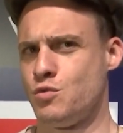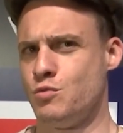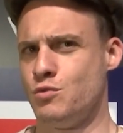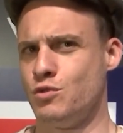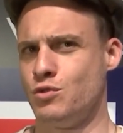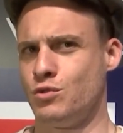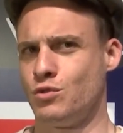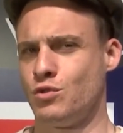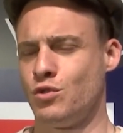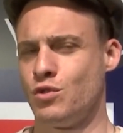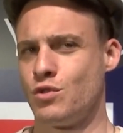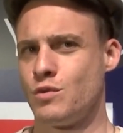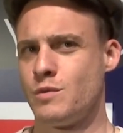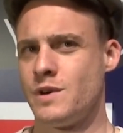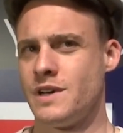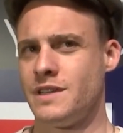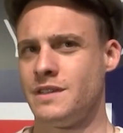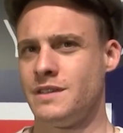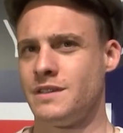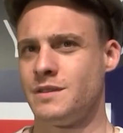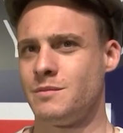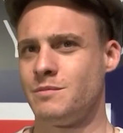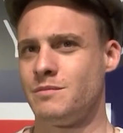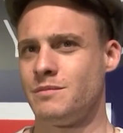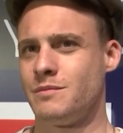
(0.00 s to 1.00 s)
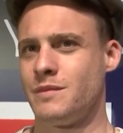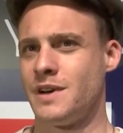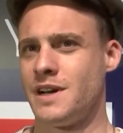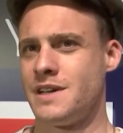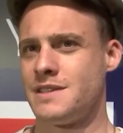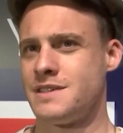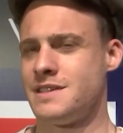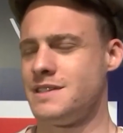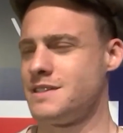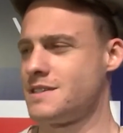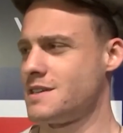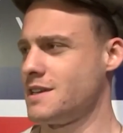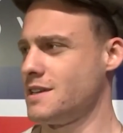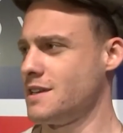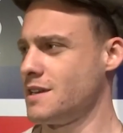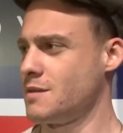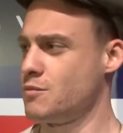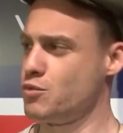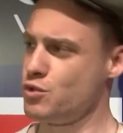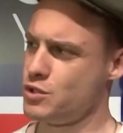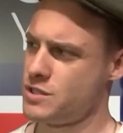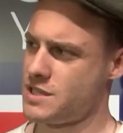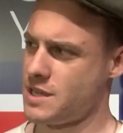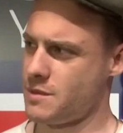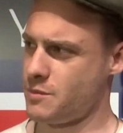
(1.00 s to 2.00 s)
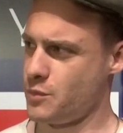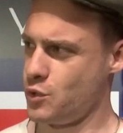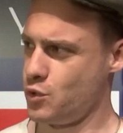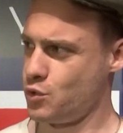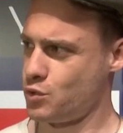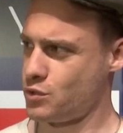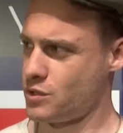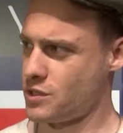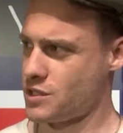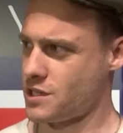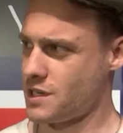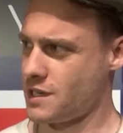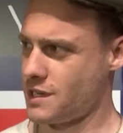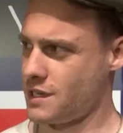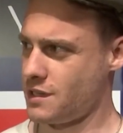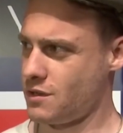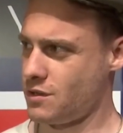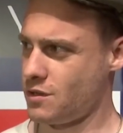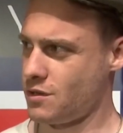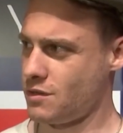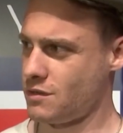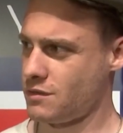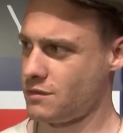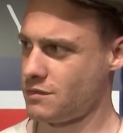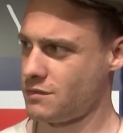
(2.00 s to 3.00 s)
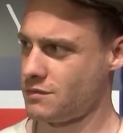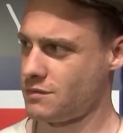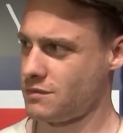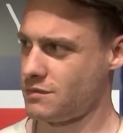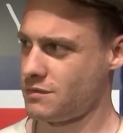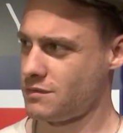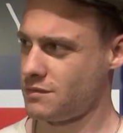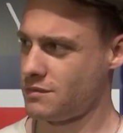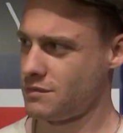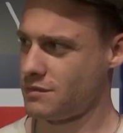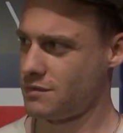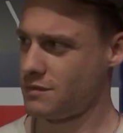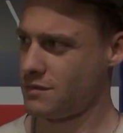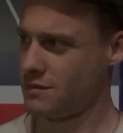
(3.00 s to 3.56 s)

Don't forget to like, comment and subscribe. And now after